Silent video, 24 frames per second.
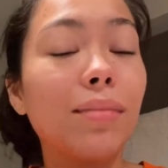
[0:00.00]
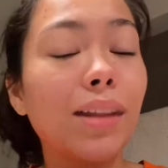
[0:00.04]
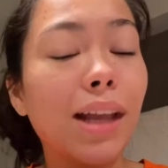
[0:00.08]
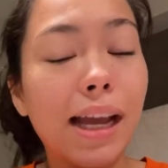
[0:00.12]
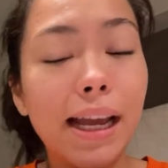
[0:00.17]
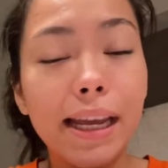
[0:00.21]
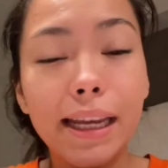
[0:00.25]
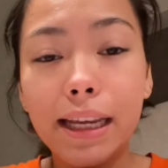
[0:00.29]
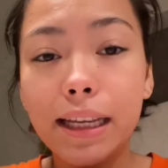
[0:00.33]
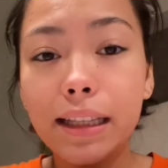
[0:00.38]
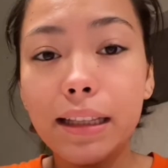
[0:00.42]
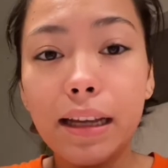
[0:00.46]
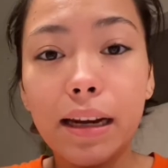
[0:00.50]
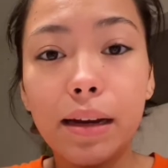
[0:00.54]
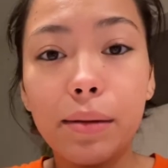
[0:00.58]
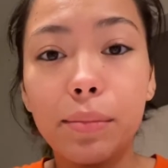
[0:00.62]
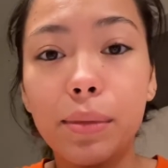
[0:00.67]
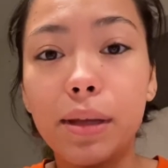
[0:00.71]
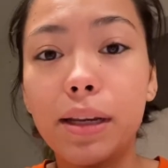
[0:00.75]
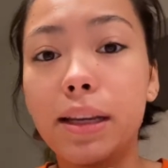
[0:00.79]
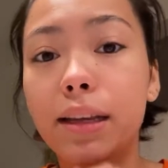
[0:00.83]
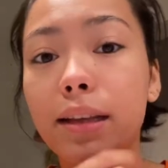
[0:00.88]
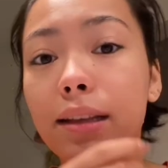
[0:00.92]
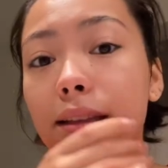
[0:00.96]
I get that
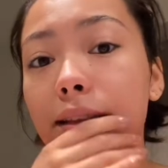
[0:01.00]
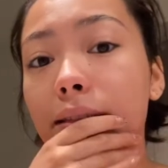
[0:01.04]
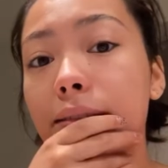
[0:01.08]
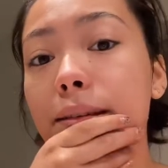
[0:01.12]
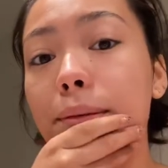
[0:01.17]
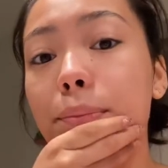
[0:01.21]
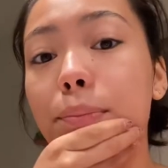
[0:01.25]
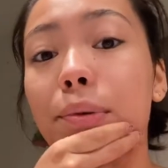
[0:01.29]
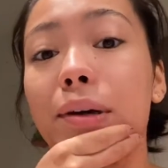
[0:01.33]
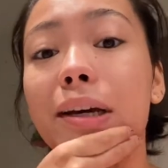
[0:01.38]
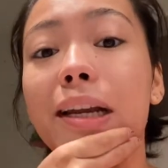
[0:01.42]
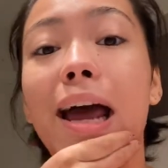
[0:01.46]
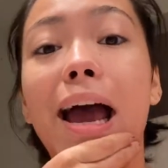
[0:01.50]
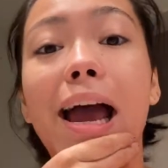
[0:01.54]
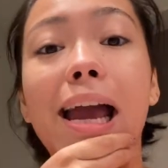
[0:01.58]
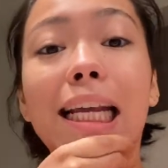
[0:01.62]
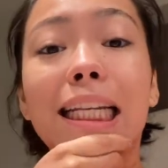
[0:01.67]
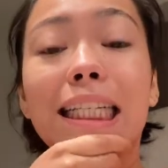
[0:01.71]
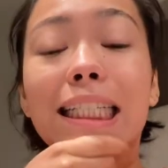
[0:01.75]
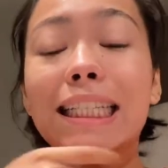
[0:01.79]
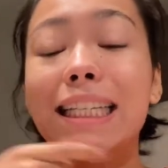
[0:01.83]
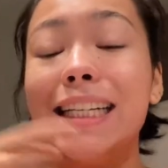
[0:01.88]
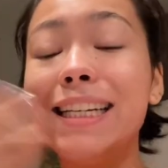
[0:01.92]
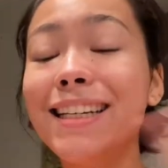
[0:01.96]
immediately, but I
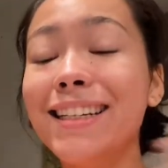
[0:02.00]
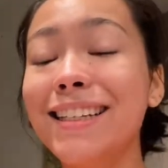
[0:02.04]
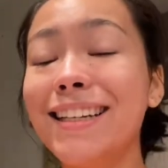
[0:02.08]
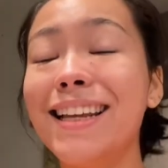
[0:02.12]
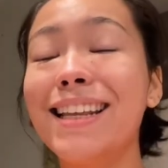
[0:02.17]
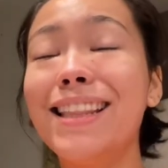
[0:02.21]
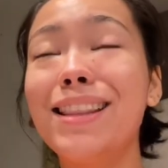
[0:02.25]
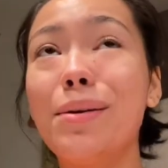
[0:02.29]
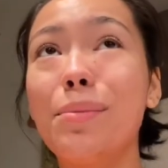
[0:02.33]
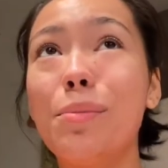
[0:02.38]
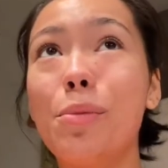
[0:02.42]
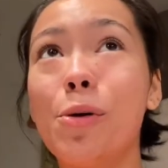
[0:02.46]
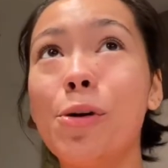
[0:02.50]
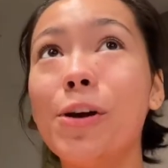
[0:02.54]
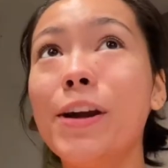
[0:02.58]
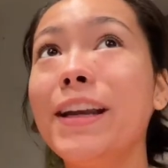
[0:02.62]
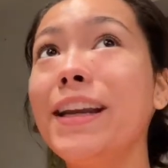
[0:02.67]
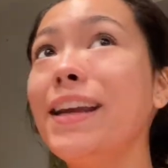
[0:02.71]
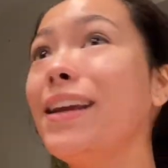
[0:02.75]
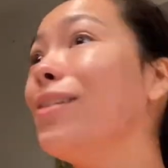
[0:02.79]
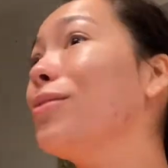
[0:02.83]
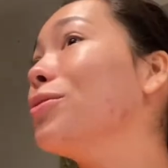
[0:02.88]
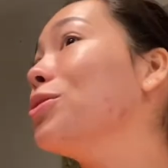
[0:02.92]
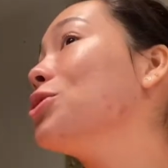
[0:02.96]
didn't in the
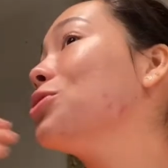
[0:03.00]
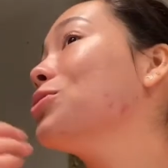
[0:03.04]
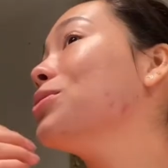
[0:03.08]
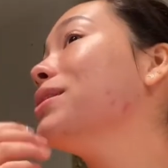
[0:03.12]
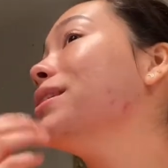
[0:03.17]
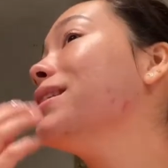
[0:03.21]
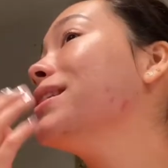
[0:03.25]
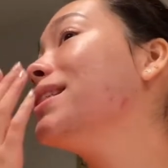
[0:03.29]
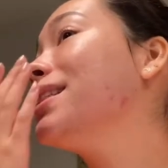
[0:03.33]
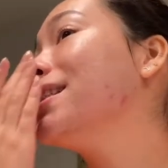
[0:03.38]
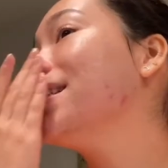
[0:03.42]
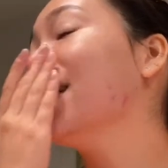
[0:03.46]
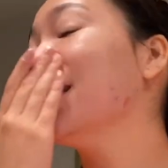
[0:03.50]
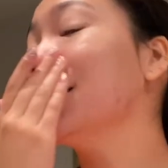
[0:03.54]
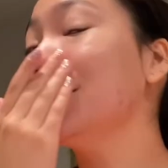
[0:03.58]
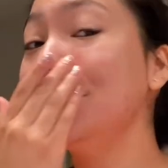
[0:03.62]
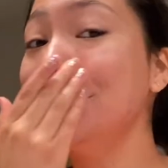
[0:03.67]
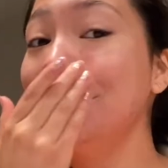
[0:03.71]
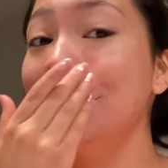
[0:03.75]
morning, which was such a